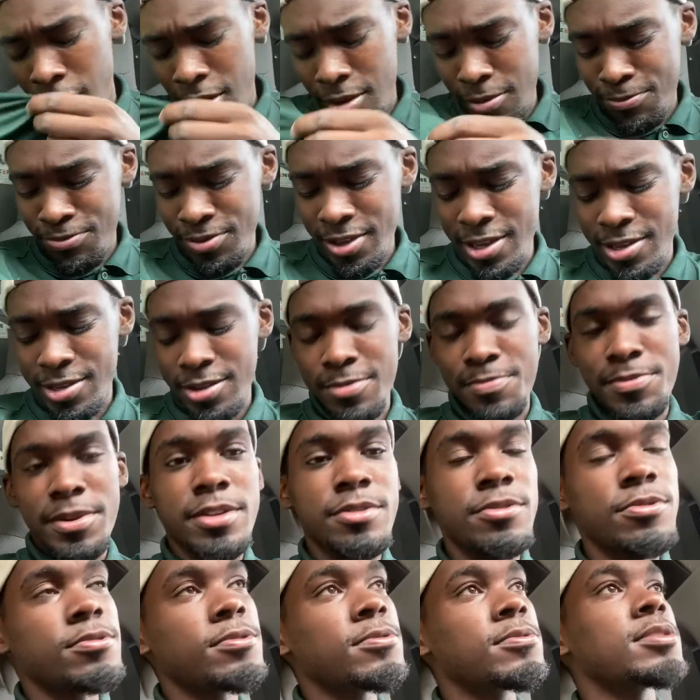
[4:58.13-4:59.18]
Please don't be
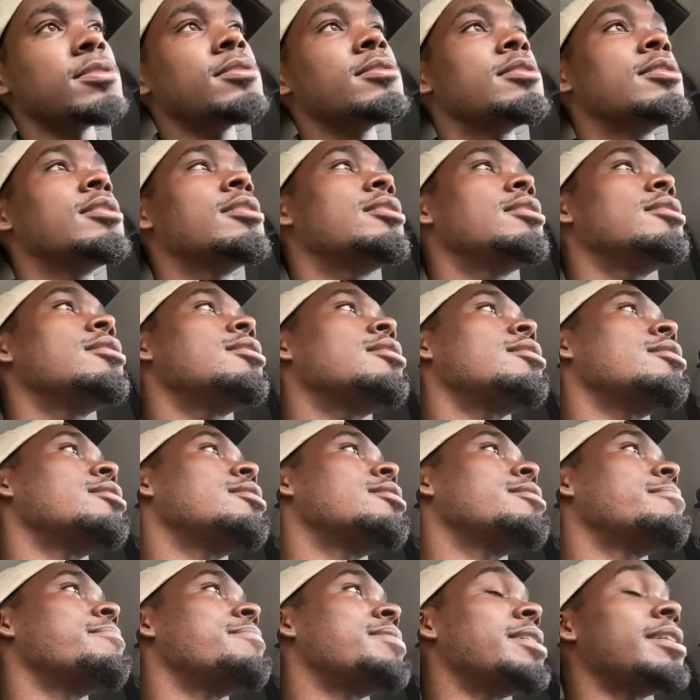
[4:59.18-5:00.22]
corona.
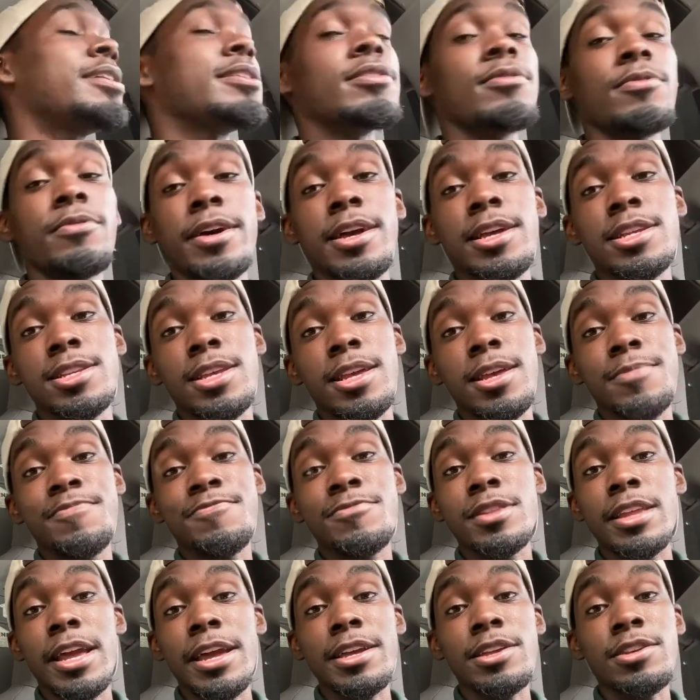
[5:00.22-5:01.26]
But anyways, yeah,
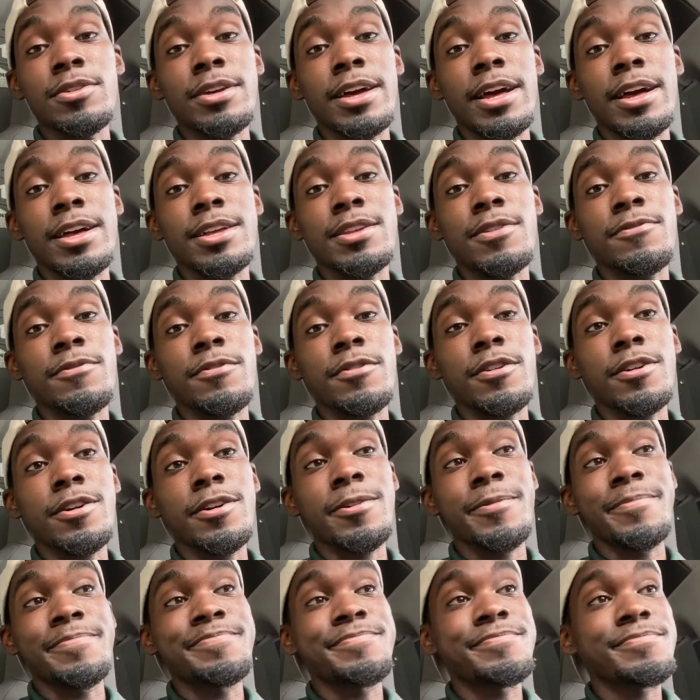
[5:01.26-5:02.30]
thank you guys for,
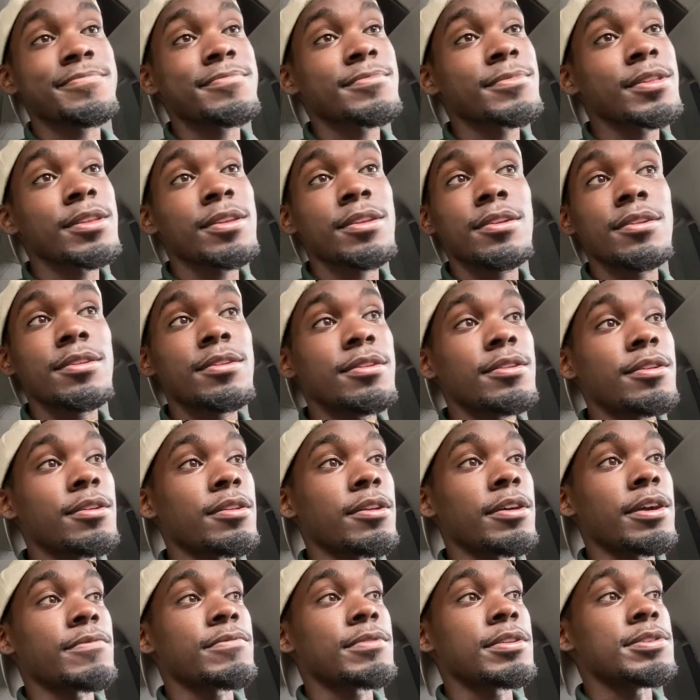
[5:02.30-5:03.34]
you know,
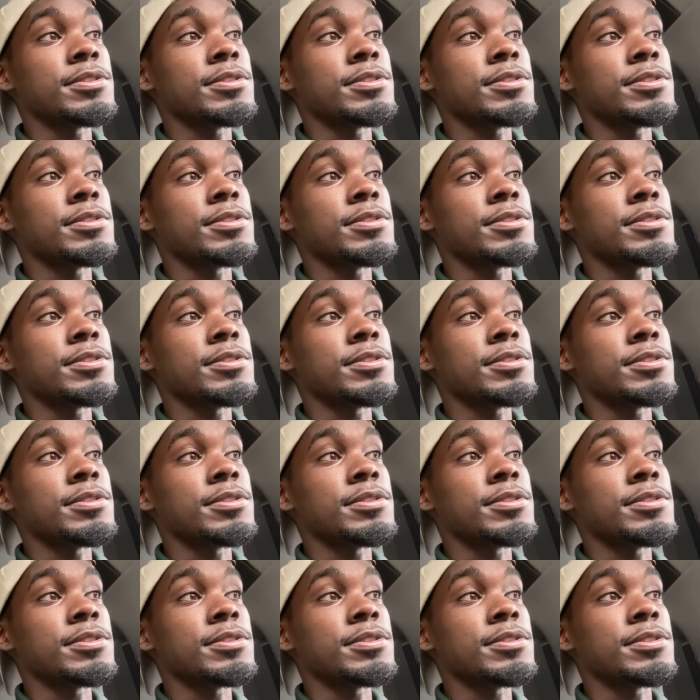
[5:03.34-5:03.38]
everything,